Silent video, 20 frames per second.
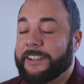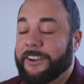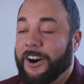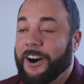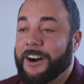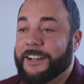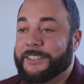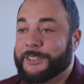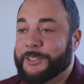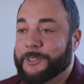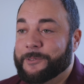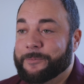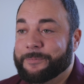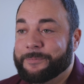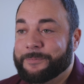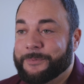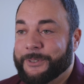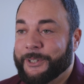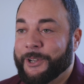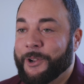awesome,
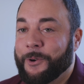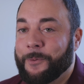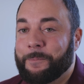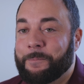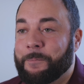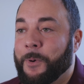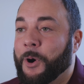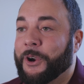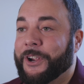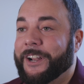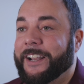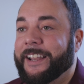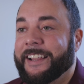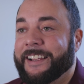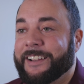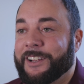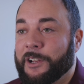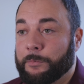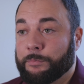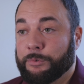
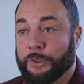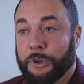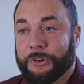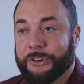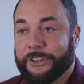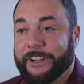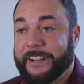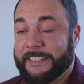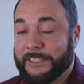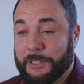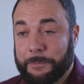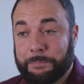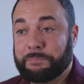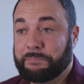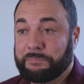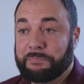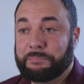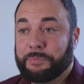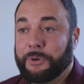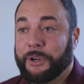marketing a brewery. It's a
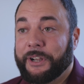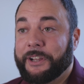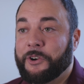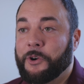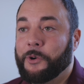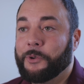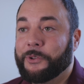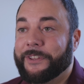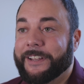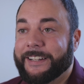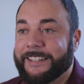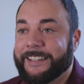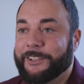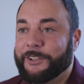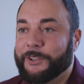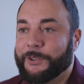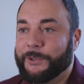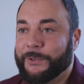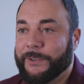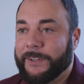pretty cool thing to
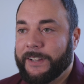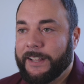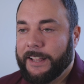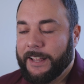do.